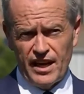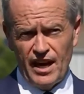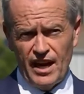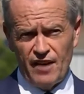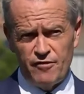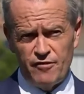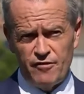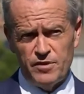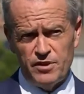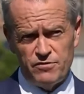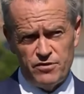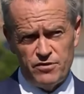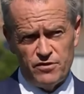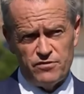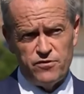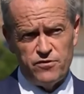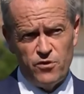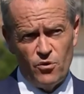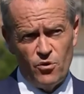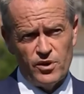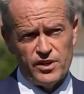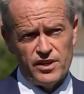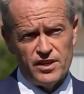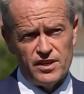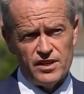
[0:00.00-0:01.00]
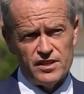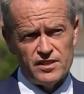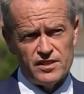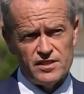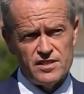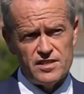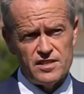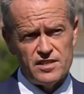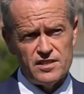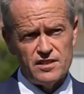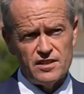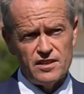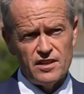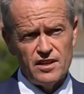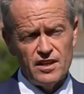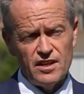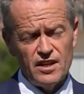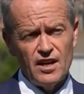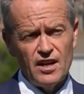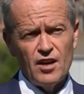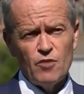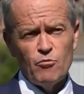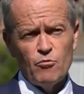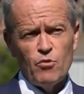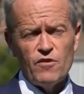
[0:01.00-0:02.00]
government for four years.
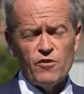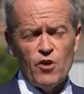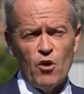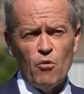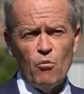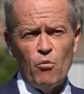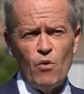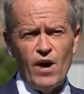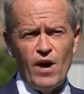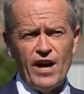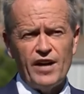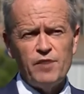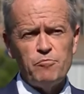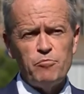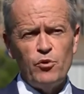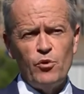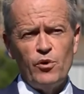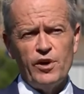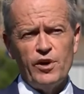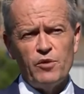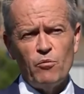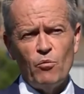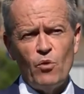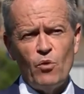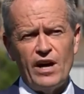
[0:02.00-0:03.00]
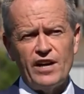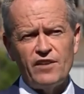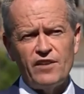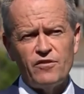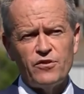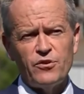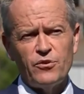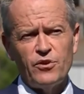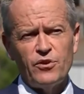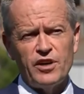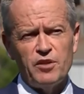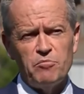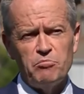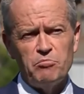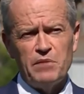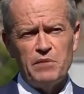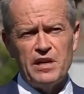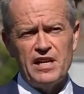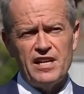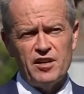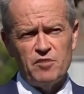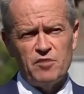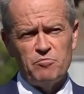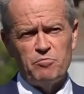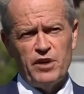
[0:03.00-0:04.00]
We've got 1.13
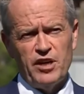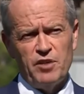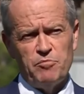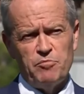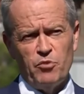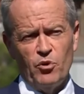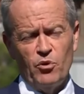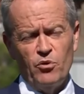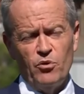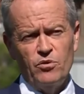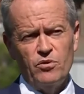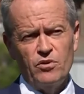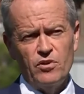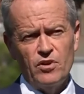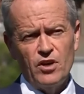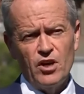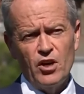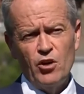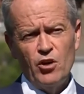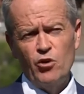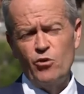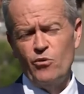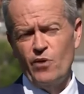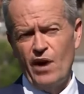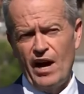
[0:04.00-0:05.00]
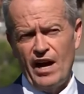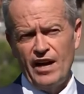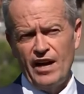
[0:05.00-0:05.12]
million people who are